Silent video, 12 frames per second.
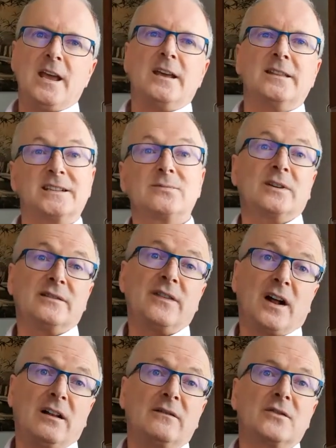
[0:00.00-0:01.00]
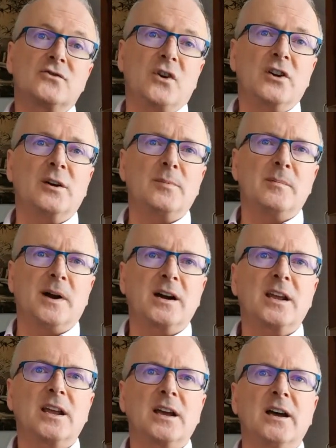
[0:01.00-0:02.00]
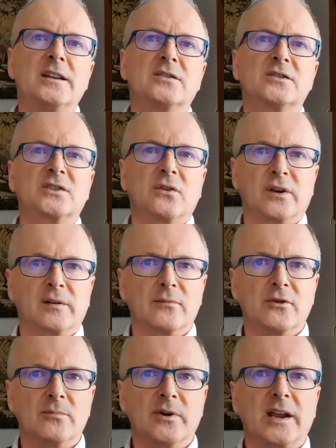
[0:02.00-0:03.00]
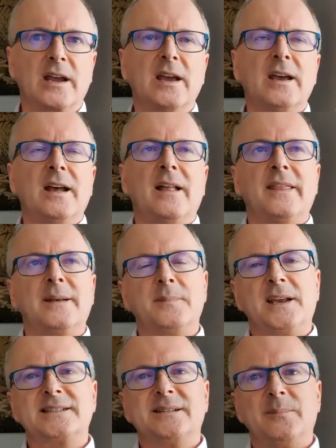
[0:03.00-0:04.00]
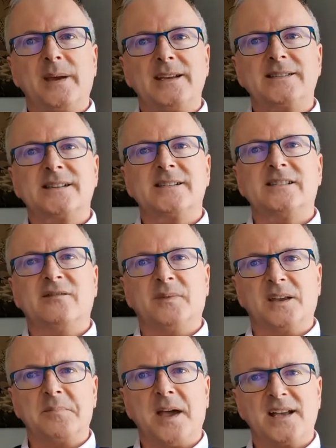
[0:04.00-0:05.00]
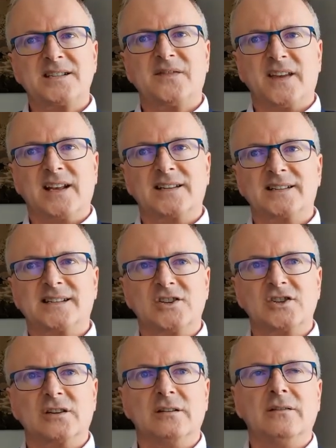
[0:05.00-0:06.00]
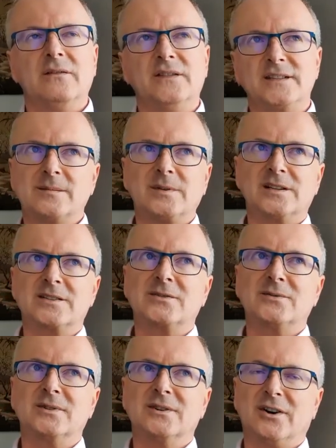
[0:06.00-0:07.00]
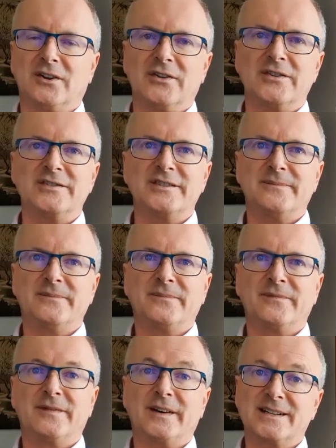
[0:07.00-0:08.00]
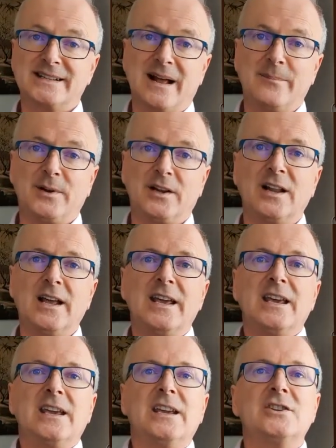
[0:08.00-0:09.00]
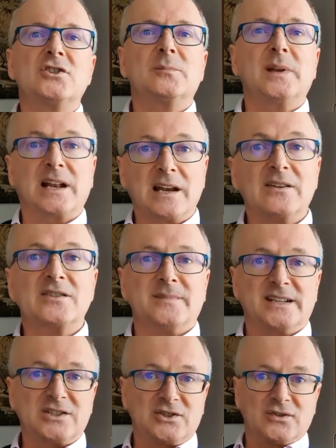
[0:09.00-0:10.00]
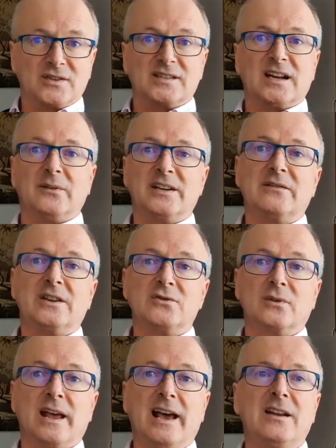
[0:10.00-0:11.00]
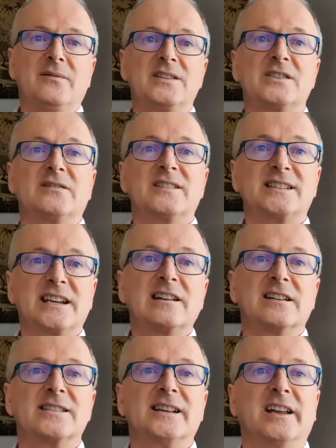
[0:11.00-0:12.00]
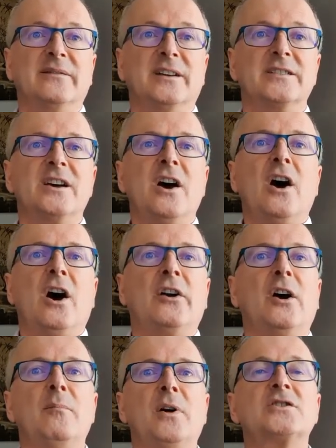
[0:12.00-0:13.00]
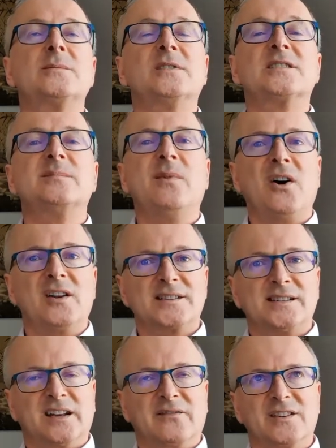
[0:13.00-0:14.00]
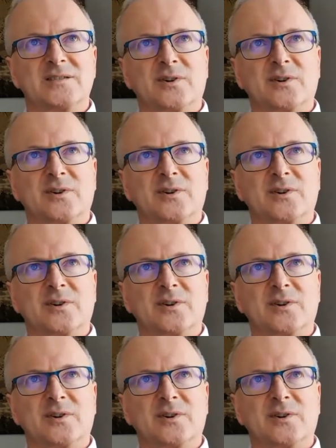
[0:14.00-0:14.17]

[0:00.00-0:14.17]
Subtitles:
This will involve drawing up a marking guide or scoring rubric that makes the basis of my pass-fail decision visible to others. For example, it should be clear to my students how individual elements of a single assignment or how multiple small assignments were